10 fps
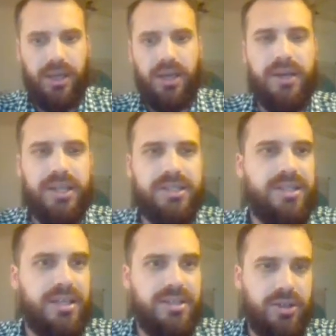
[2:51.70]
a
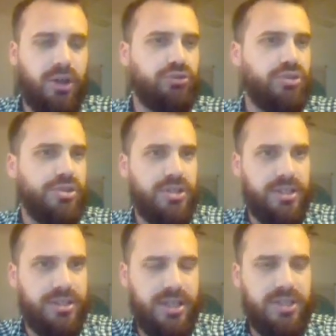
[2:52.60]
sensor, an
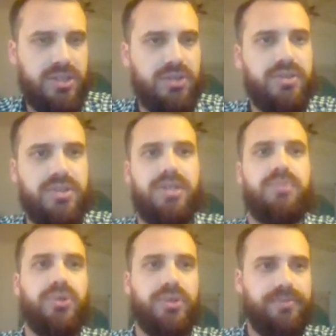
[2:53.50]
ultrasonic sensor is an
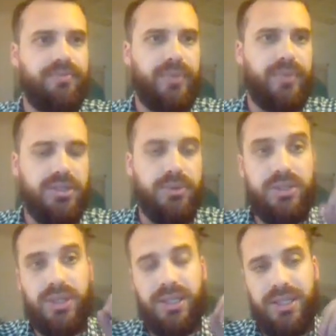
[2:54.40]
input. Okay, so we
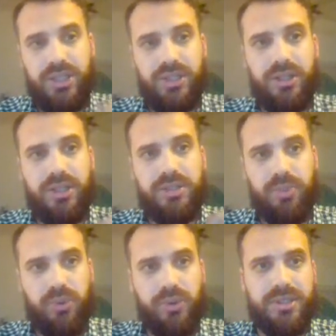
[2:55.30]
need to initialize
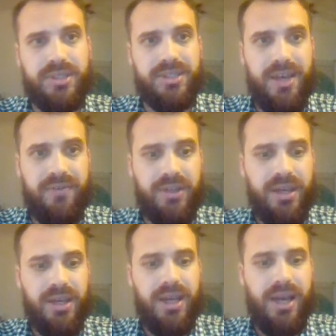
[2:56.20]
port
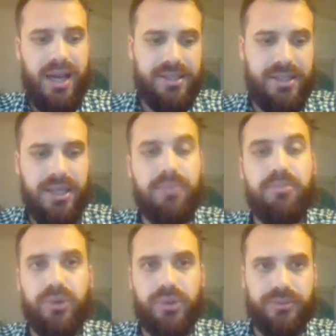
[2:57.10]
7 as an
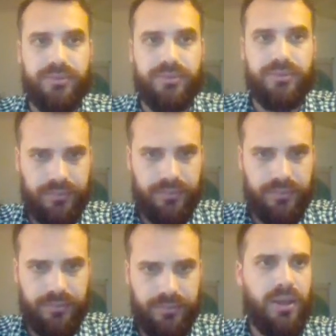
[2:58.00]
input.
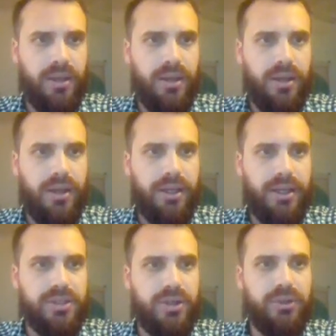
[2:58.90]

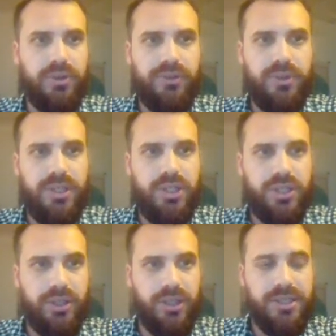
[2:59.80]
Okay, so in order to
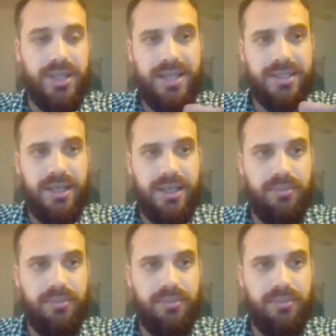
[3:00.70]
initialize it as an